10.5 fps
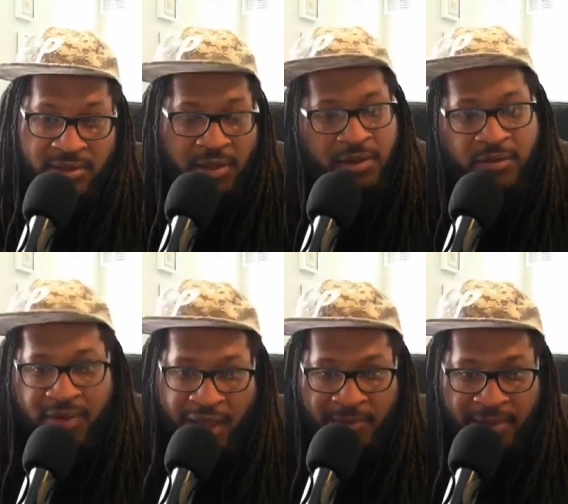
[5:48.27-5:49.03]
call it a
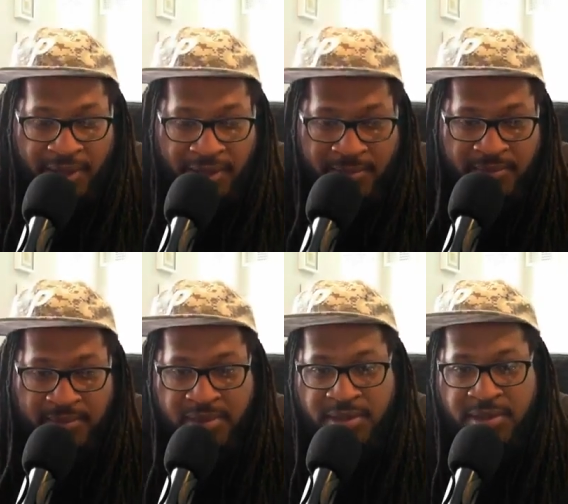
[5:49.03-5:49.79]
rap name,
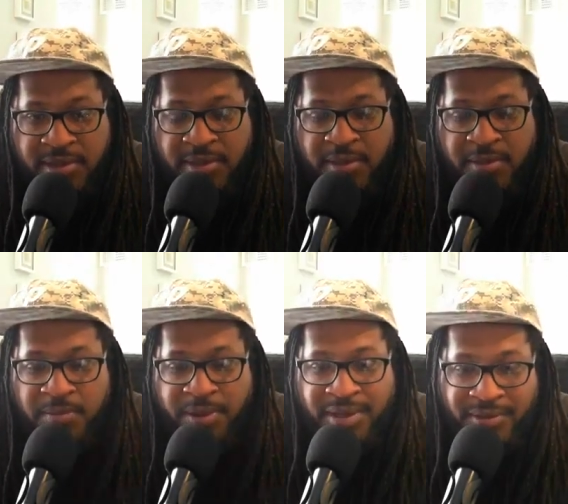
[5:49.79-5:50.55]

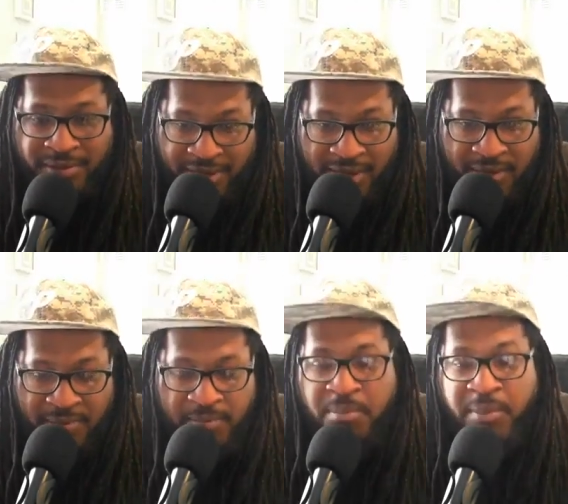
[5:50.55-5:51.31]
but your name,